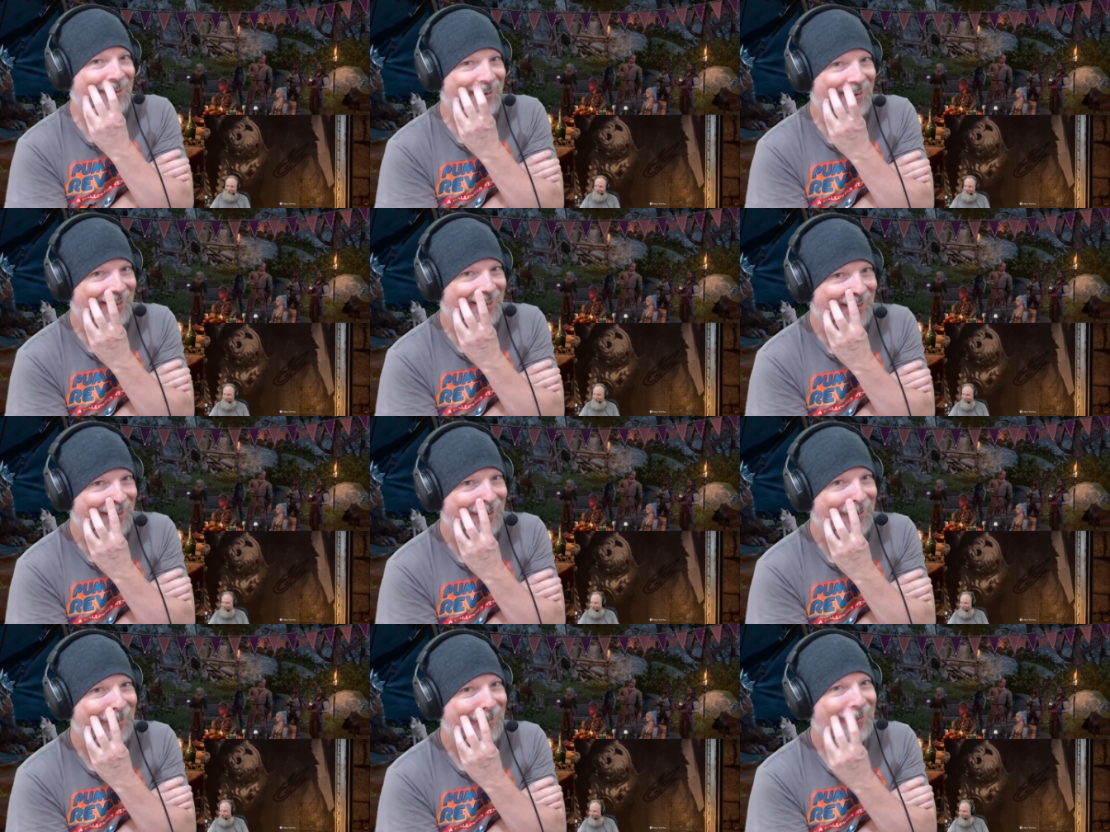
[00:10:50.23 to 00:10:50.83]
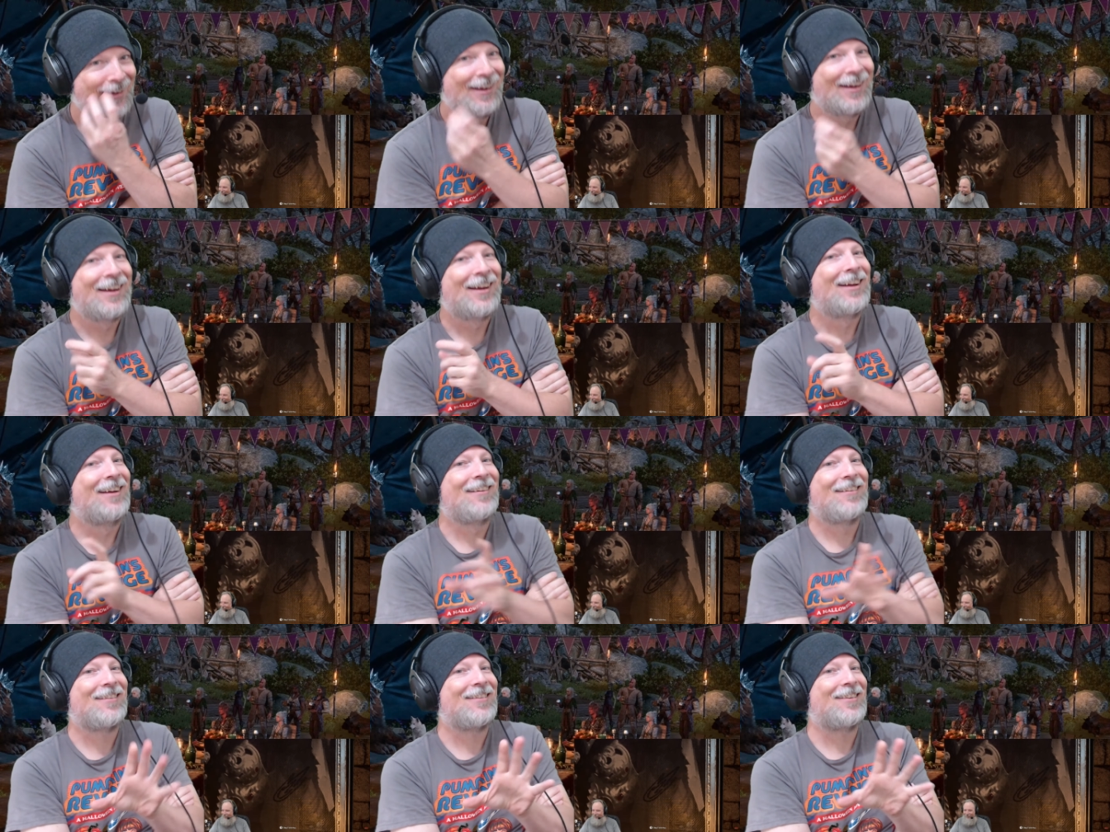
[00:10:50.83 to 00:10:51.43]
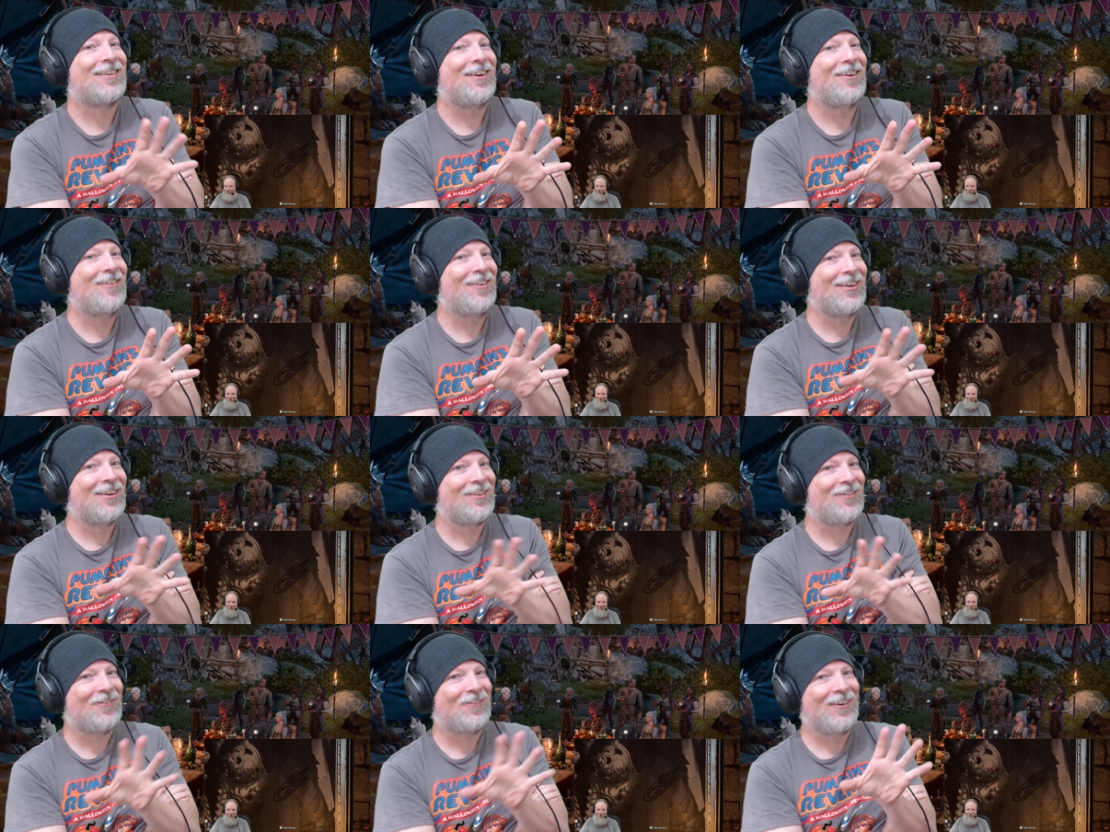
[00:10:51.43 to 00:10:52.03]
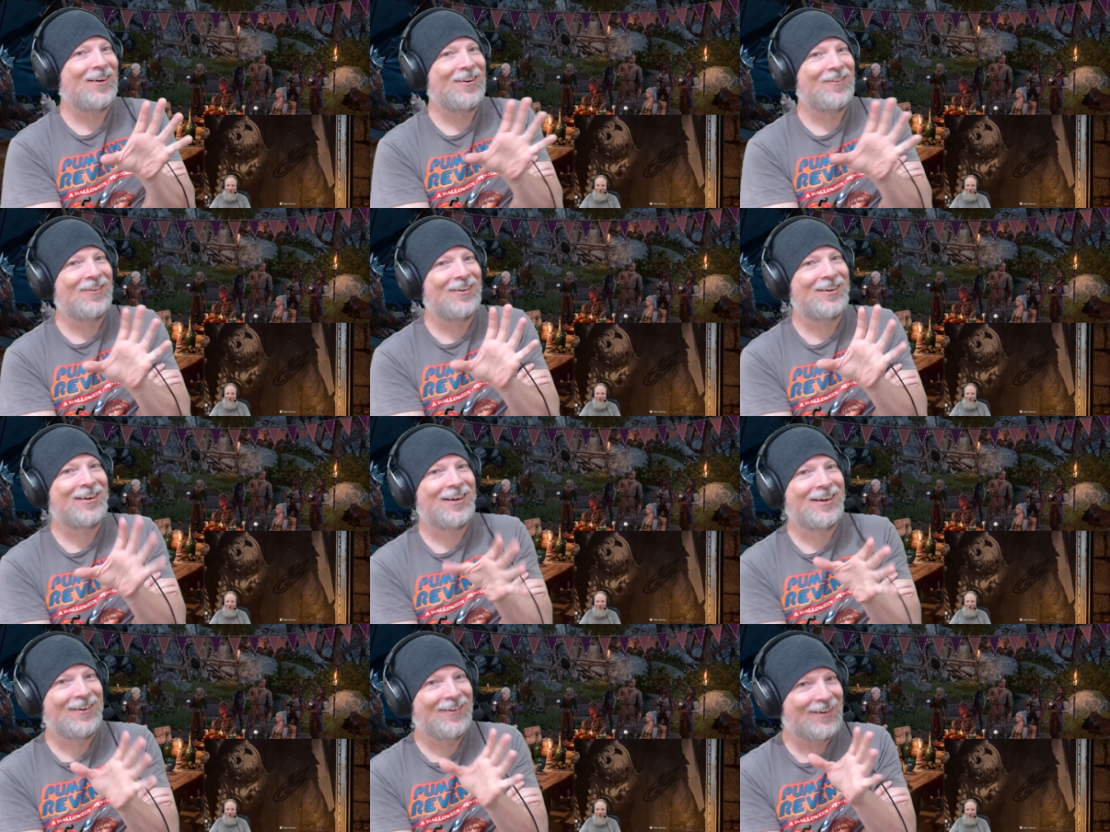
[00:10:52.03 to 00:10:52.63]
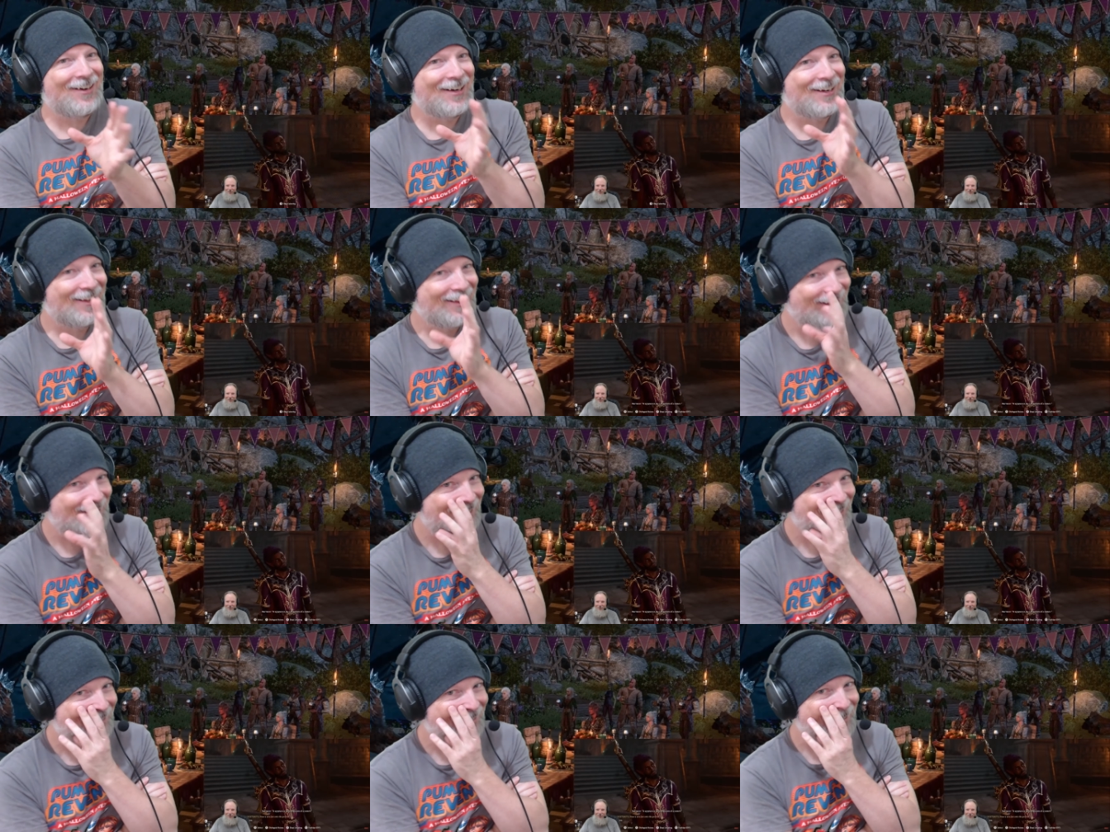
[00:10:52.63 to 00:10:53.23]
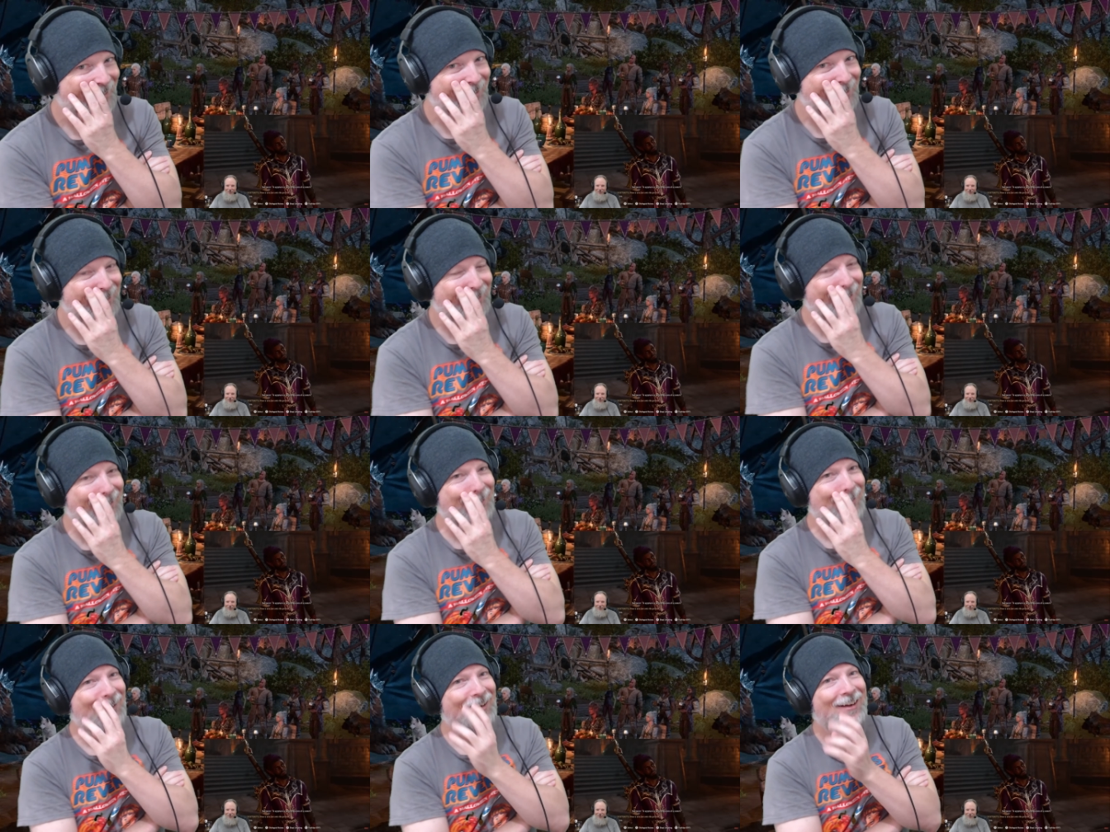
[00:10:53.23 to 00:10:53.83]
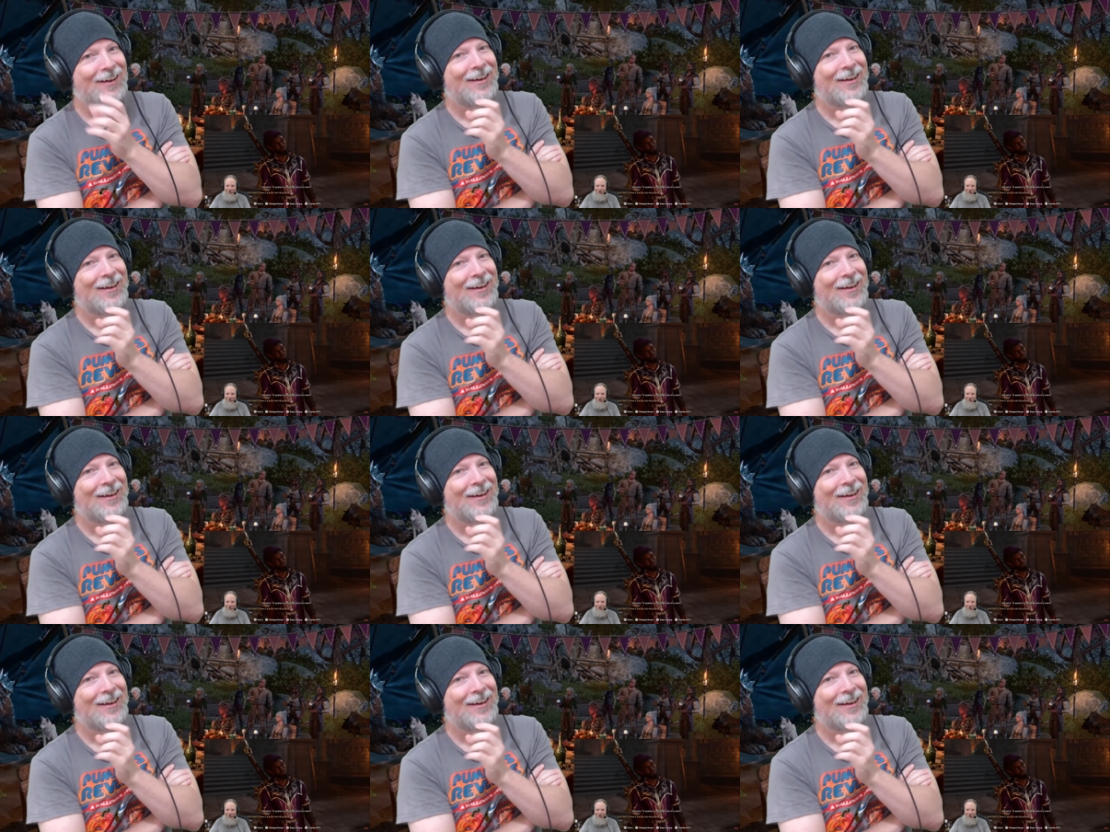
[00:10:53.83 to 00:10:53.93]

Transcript: Ah, it's so much fun when you go into the Kithyanki,